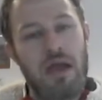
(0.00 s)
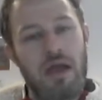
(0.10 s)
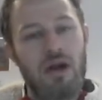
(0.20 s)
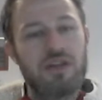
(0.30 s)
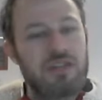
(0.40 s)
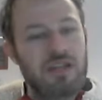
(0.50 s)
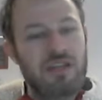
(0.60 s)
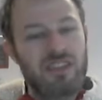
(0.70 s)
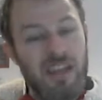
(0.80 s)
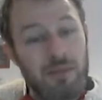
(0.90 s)

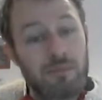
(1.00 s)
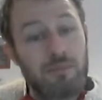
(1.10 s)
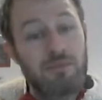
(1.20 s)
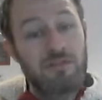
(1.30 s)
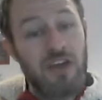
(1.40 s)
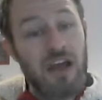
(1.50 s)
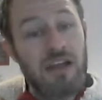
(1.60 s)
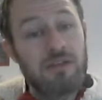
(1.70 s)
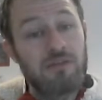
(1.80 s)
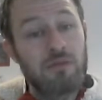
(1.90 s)
I'm
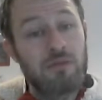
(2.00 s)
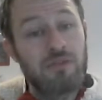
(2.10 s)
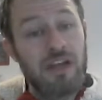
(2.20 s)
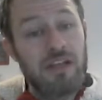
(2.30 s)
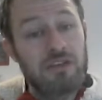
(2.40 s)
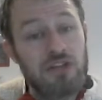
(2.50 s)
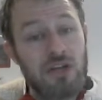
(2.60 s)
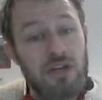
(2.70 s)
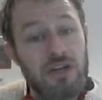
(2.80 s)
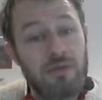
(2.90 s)
very
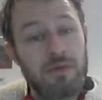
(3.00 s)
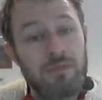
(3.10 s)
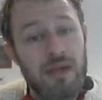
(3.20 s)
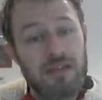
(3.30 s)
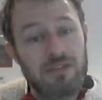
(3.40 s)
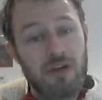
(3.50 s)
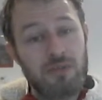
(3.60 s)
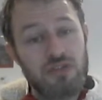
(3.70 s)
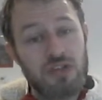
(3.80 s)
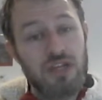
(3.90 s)
sure it would be
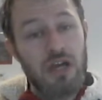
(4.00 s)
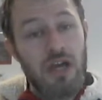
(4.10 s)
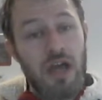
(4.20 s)
magnetometry.